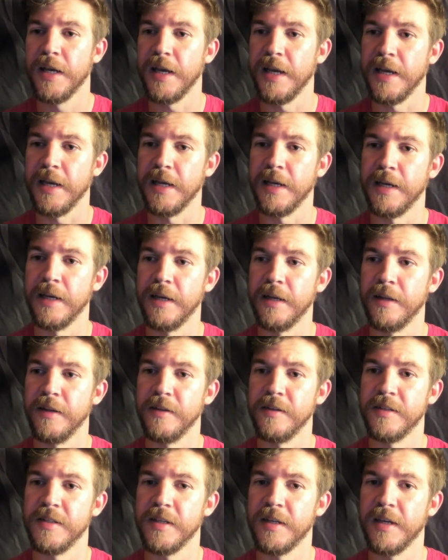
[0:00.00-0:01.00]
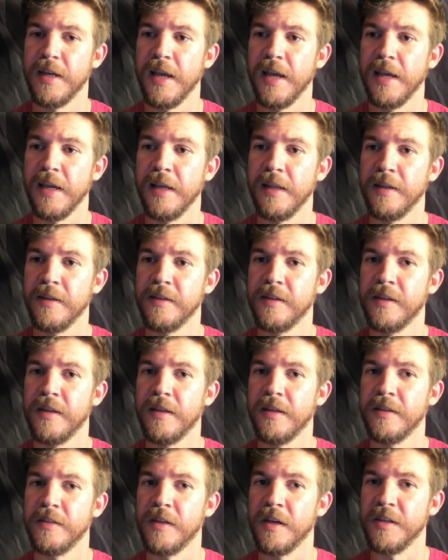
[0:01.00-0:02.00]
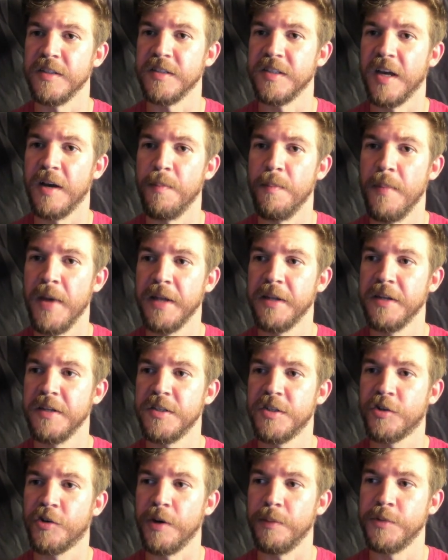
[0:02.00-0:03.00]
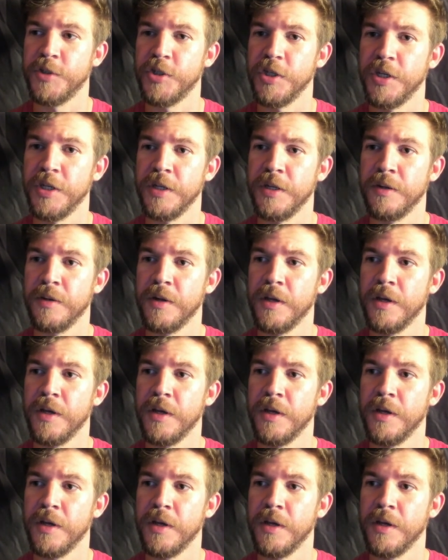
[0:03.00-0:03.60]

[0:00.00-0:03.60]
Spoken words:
And it does a meta description.